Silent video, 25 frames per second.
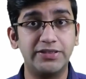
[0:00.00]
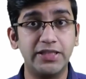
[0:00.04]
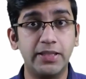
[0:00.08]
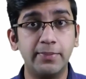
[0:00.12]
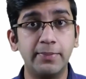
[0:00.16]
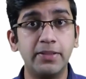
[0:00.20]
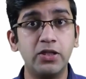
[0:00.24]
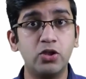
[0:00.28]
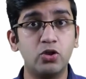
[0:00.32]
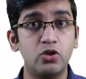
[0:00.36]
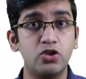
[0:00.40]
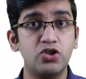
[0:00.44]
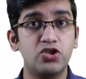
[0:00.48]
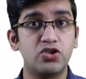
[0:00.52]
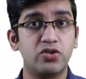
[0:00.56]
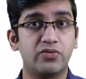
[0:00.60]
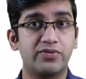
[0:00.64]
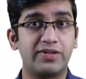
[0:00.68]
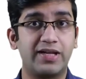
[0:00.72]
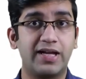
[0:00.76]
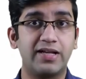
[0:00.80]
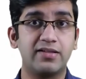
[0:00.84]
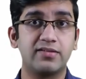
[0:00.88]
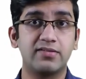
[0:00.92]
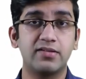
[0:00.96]
terminologies
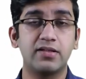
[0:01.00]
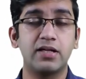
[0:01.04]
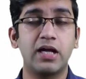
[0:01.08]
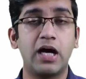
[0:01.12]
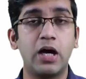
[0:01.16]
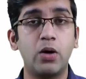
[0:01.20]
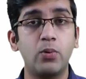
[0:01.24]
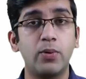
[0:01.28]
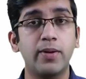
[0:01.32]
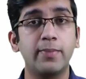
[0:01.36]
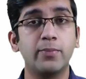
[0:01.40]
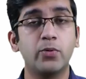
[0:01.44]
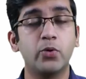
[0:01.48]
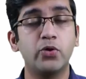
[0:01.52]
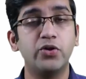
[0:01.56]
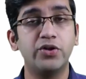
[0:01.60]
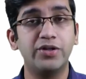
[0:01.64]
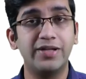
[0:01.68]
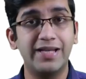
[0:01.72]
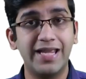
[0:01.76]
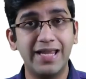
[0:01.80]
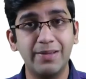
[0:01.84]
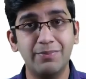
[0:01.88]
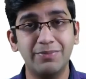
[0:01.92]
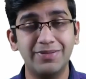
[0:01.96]
of cancer, how I'm going to
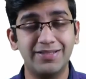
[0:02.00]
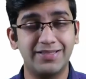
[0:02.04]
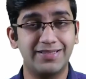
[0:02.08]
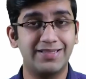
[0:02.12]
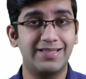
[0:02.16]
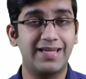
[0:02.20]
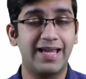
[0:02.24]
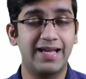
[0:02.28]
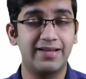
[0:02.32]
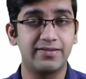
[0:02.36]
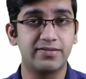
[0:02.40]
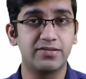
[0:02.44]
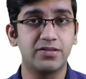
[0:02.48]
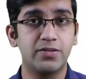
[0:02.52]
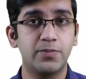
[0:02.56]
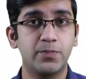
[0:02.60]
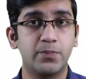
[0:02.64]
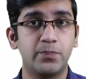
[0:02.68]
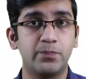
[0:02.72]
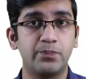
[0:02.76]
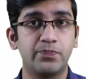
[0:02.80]
name it cancer,